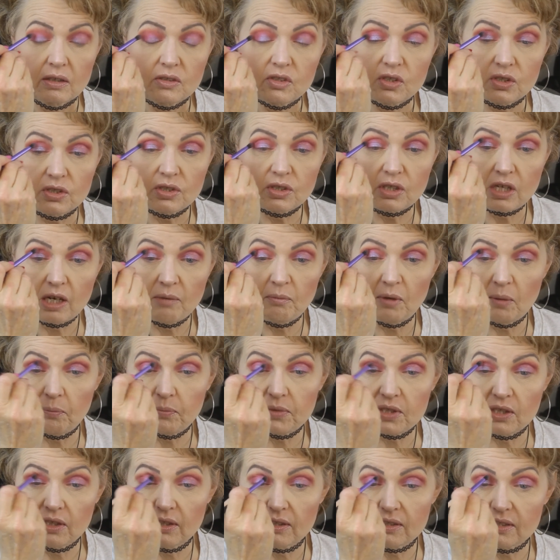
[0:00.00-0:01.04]
just come
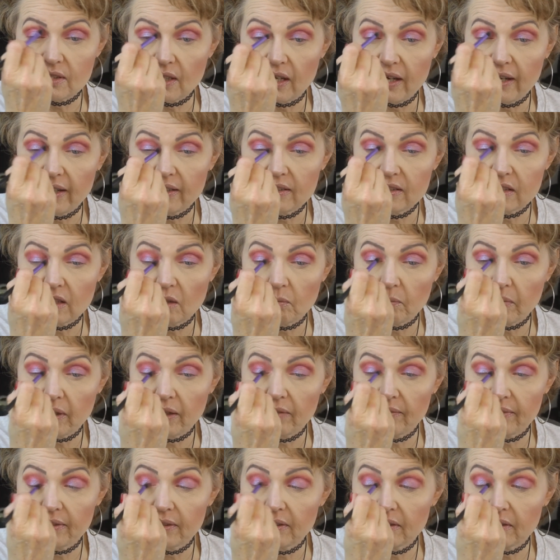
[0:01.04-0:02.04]
up to the sides and above